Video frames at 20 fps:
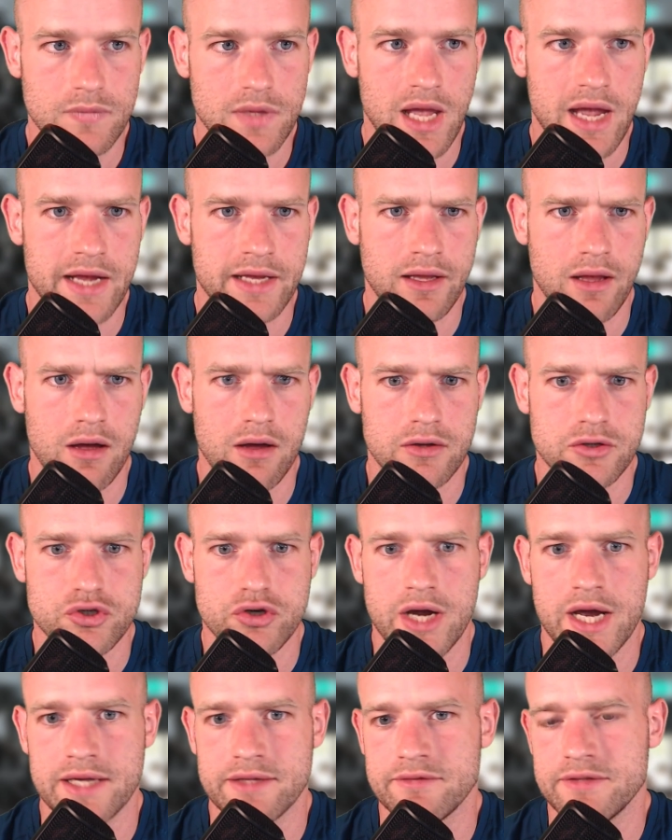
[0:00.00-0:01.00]
I
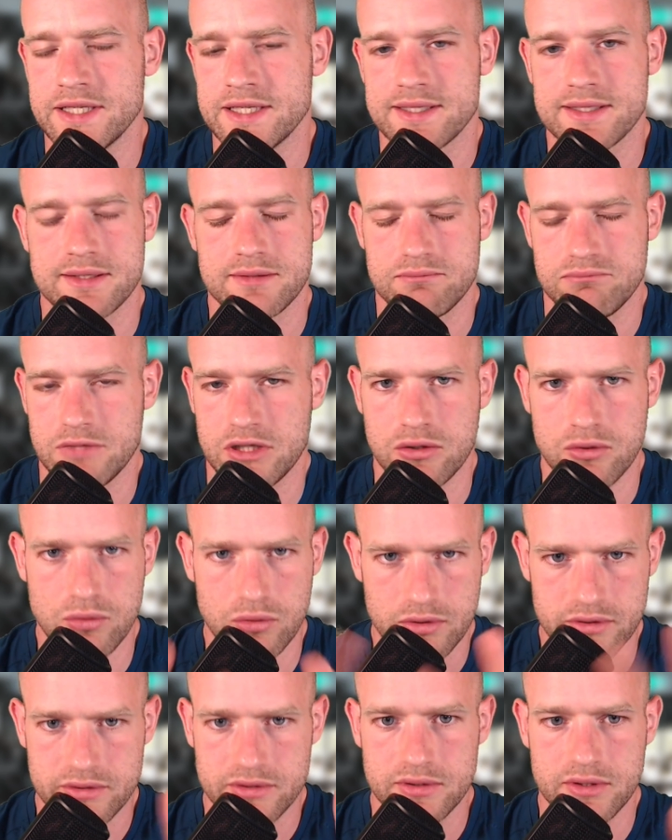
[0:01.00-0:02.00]
tried this, it
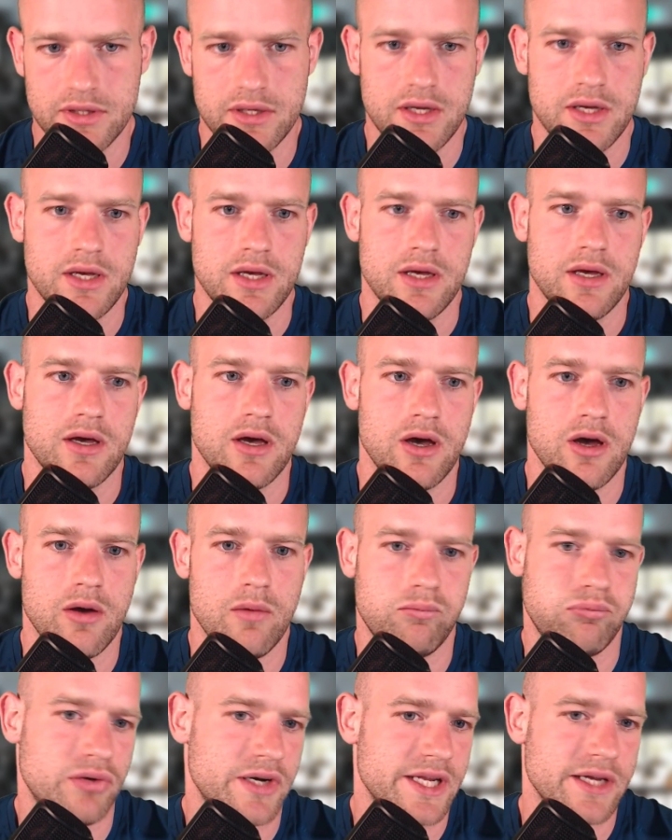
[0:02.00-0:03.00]
looked
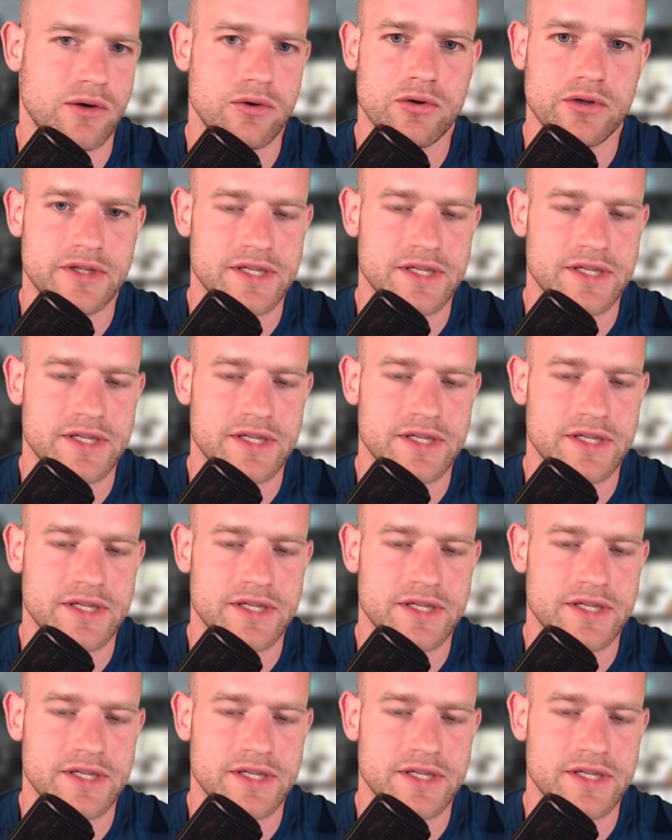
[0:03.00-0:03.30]
pretty good.